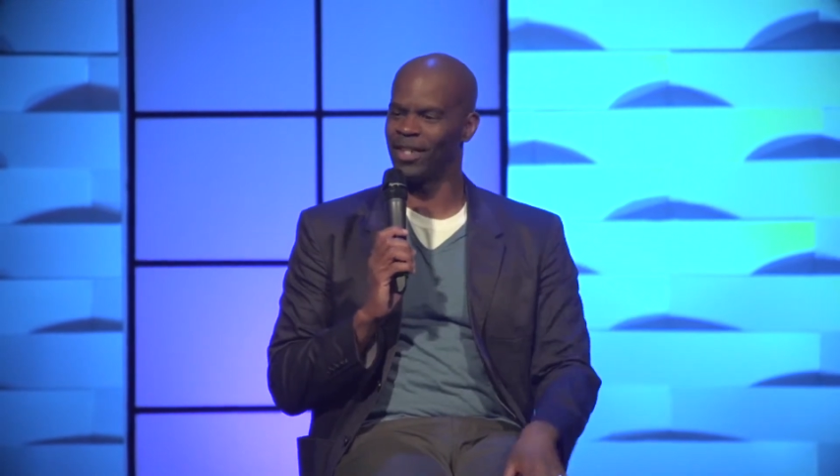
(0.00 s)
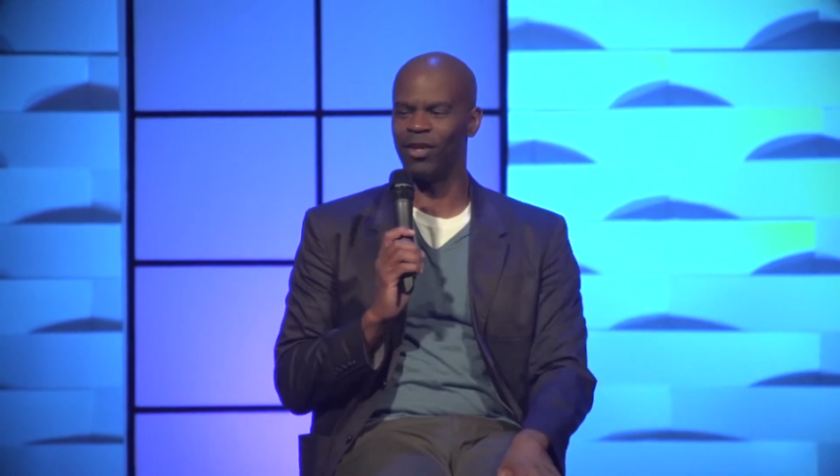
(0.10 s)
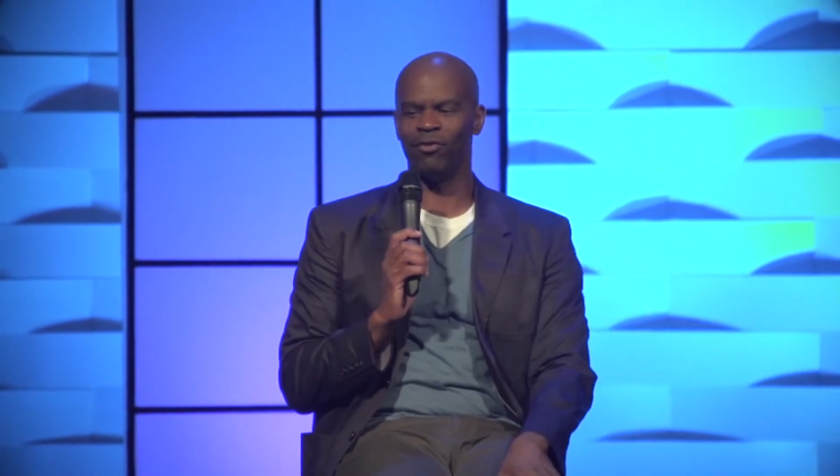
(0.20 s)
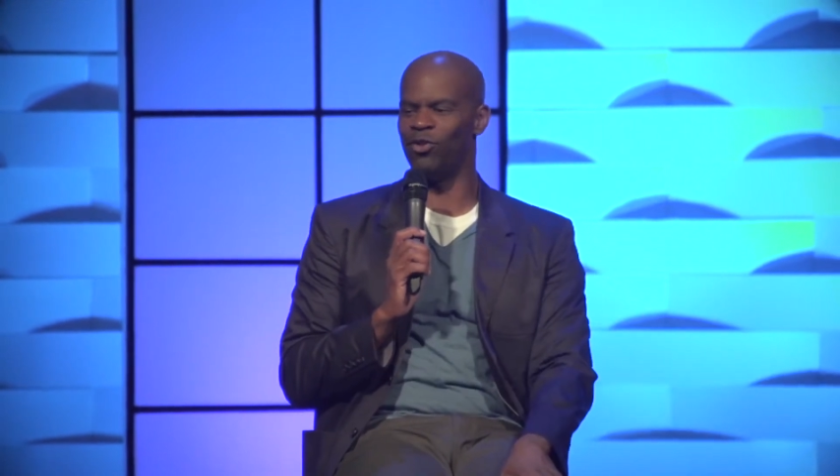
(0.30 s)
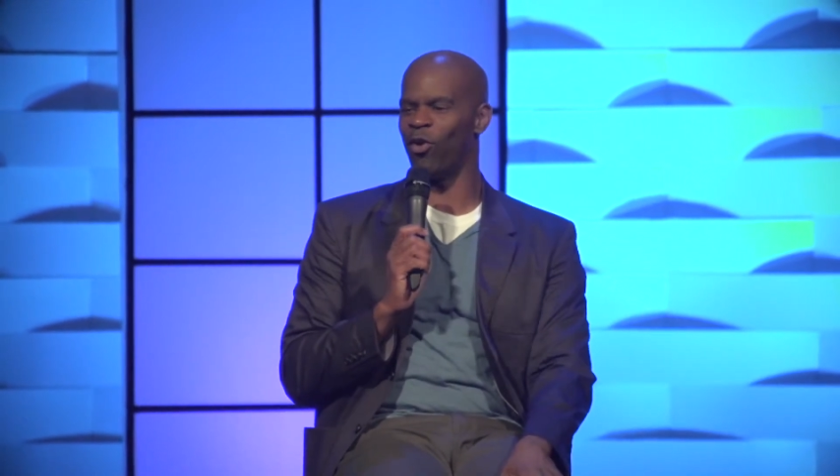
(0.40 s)

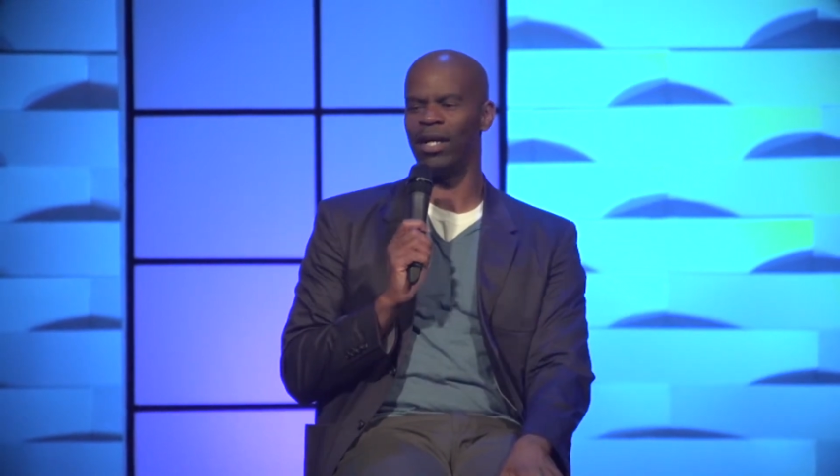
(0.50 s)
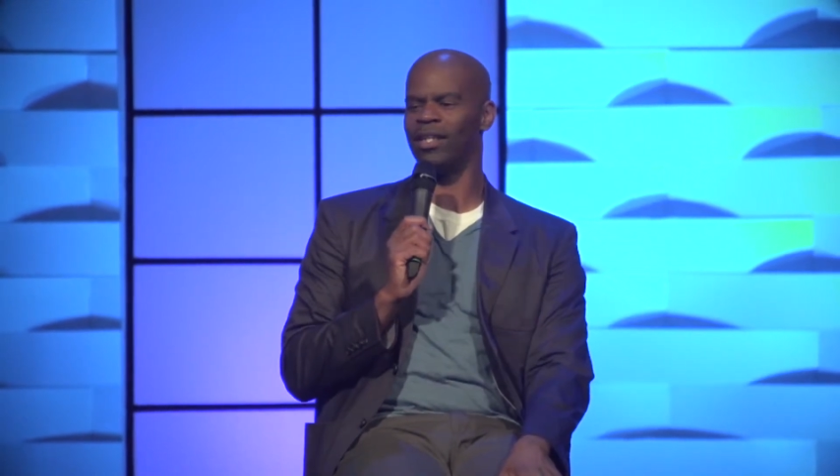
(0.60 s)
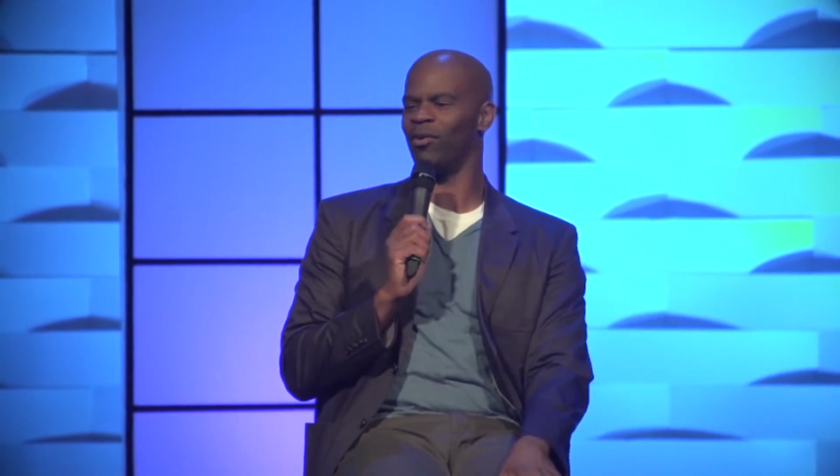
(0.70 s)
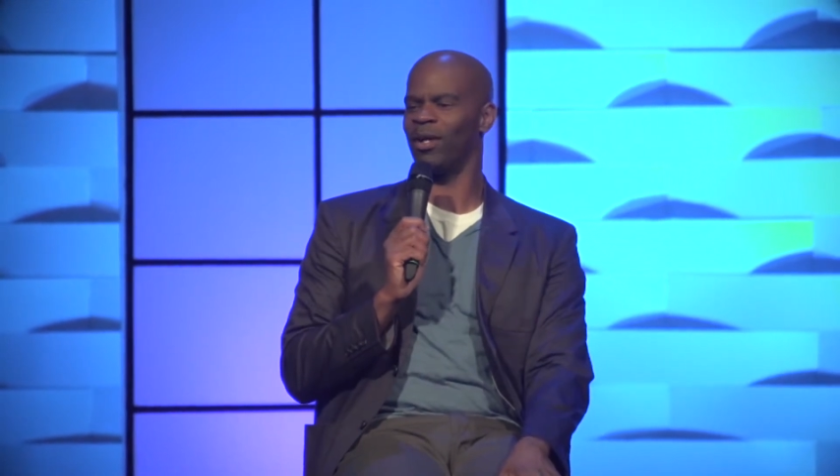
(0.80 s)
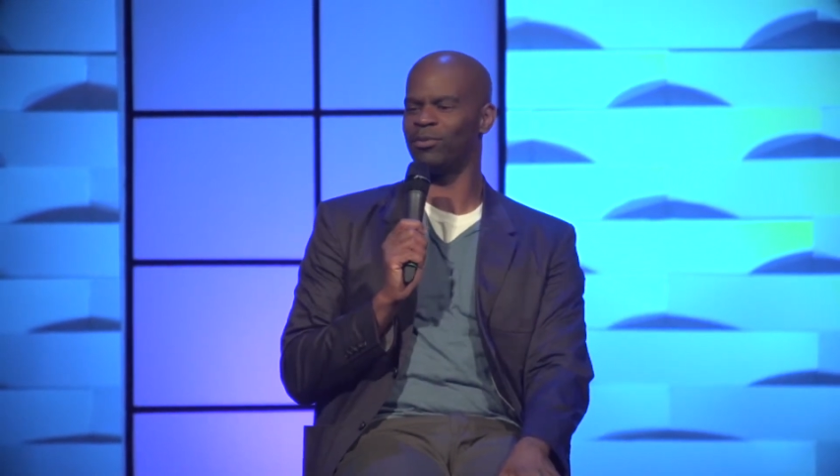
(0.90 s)
You have no
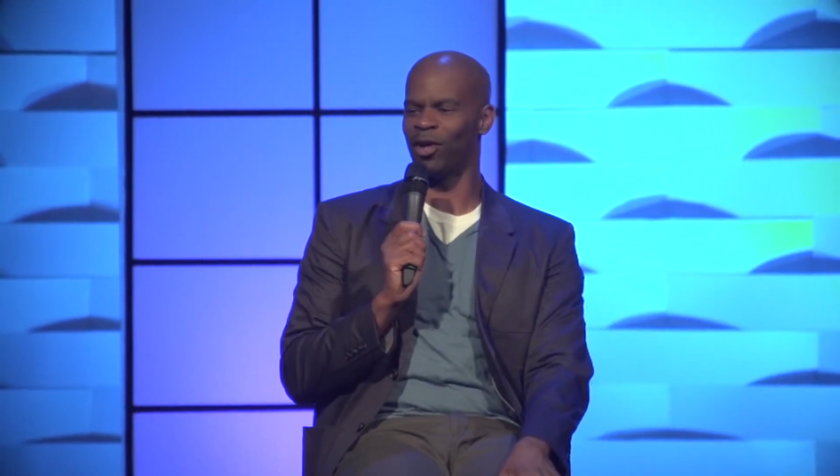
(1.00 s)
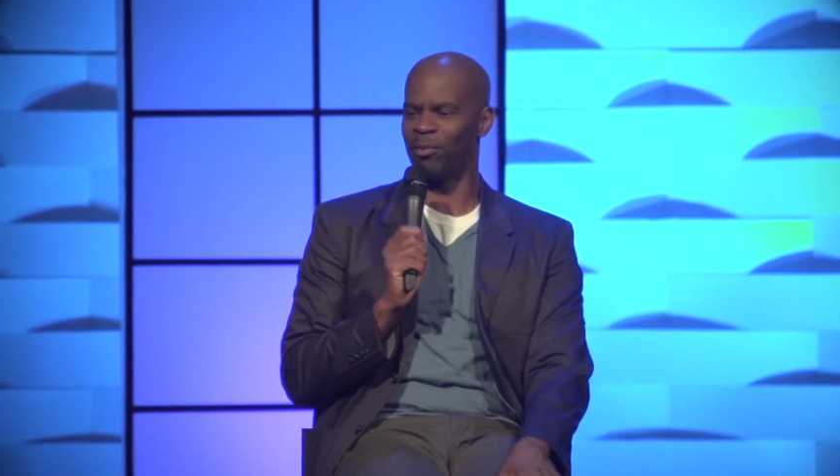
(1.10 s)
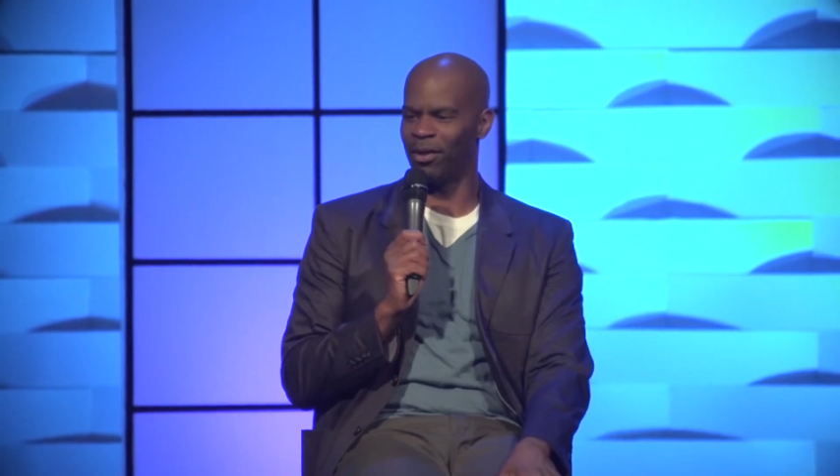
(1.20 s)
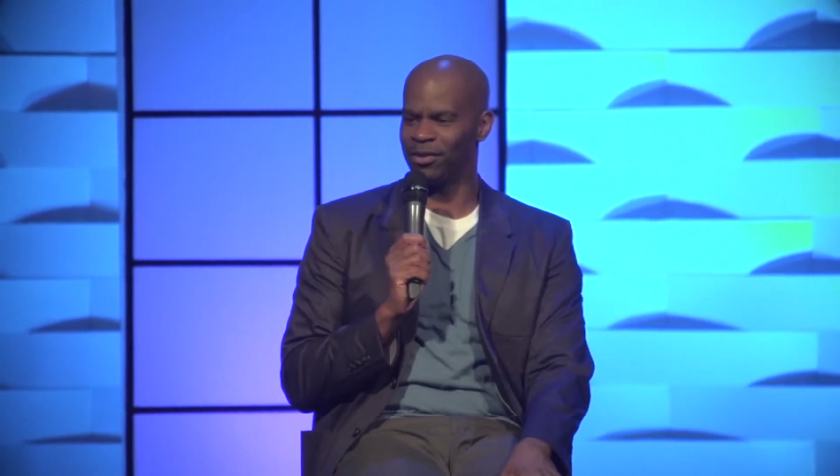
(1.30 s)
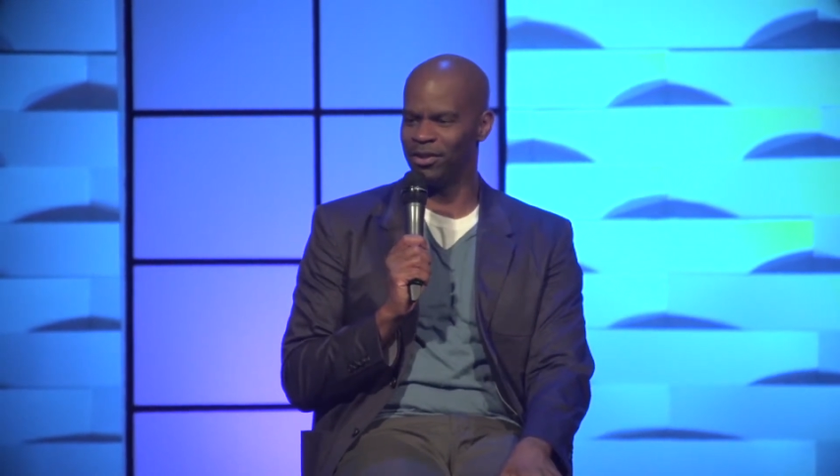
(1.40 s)
idea what I'm
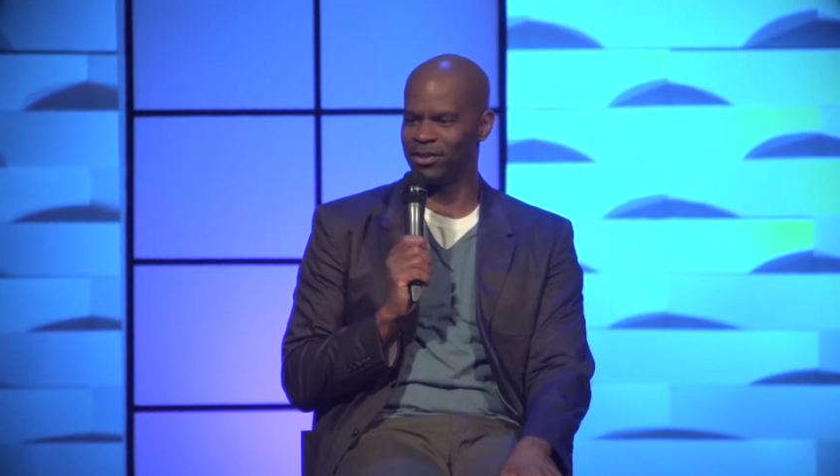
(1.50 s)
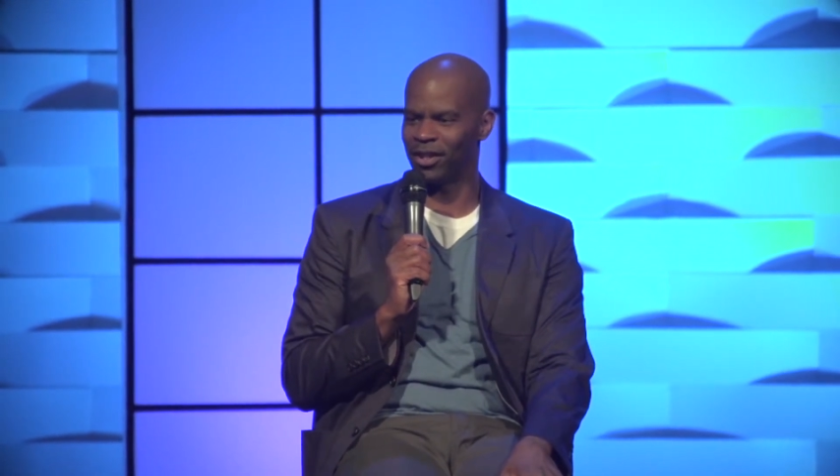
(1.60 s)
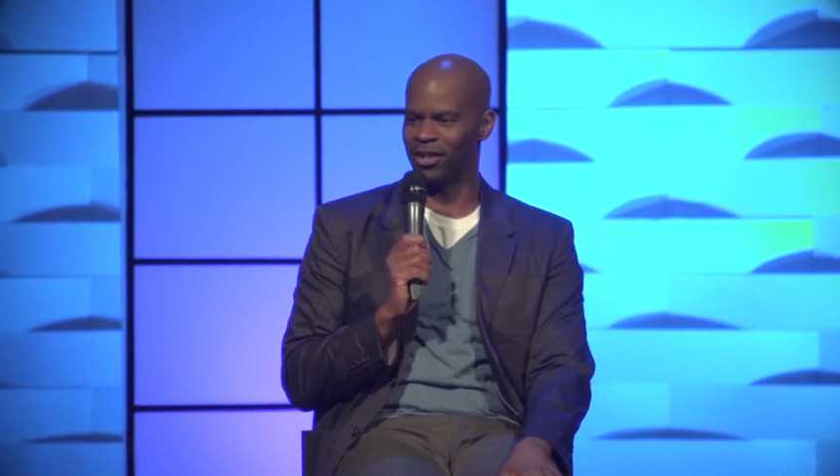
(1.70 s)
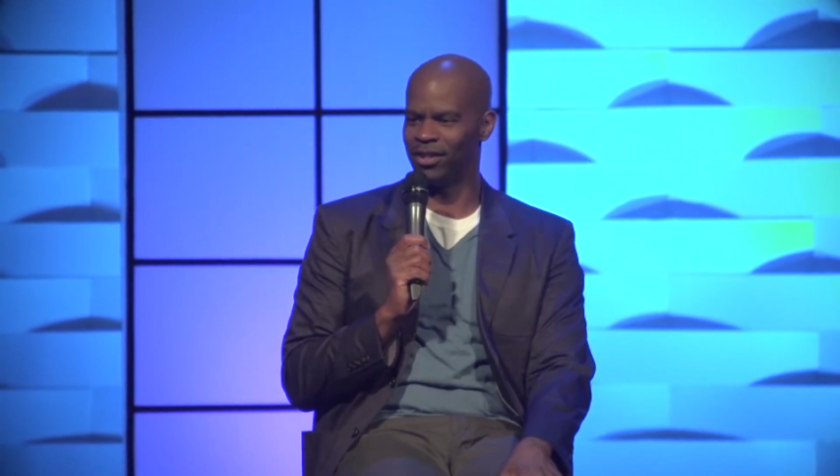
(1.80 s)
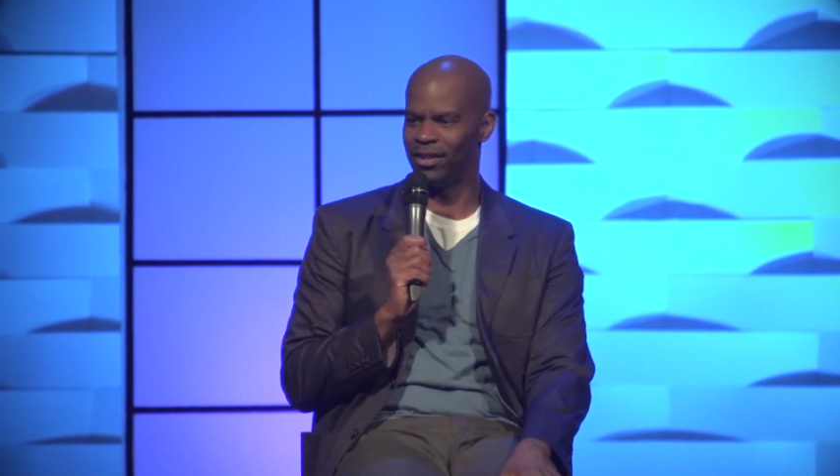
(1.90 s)
talking about, do you,
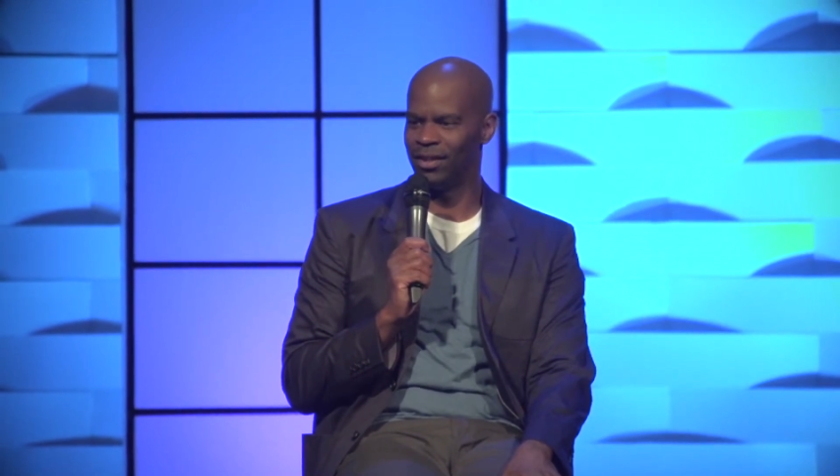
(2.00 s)
sir?